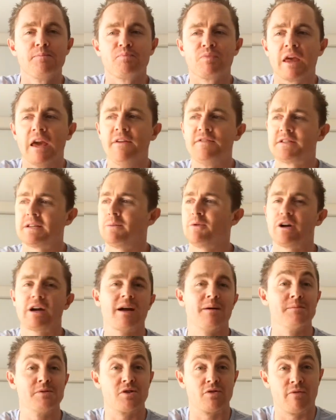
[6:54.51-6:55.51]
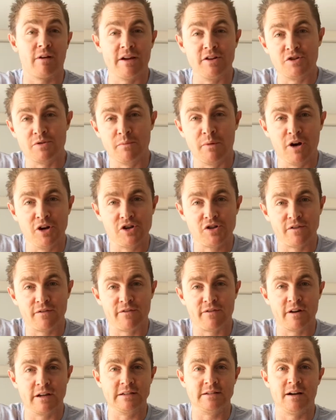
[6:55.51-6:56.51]
If someone comes to Range of Motion,
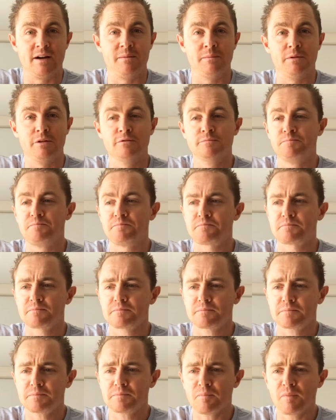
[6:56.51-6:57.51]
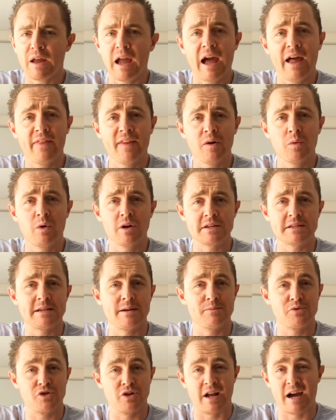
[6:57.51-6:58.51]
for example, and they want
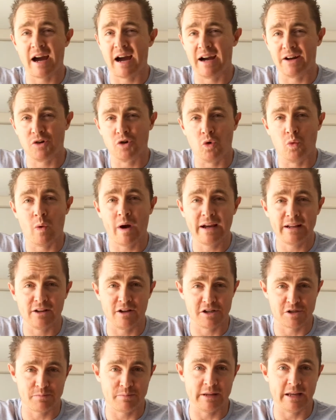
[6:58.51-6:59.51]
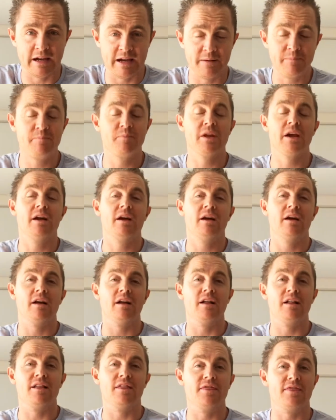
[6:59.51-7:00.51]
some sort of hardcore weight loss plan,
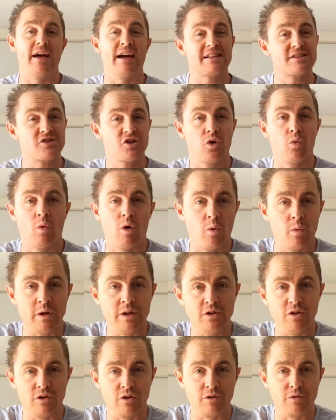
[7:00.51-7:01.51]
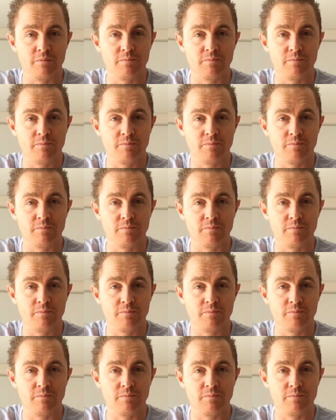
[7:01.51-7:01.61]
that's not what we do.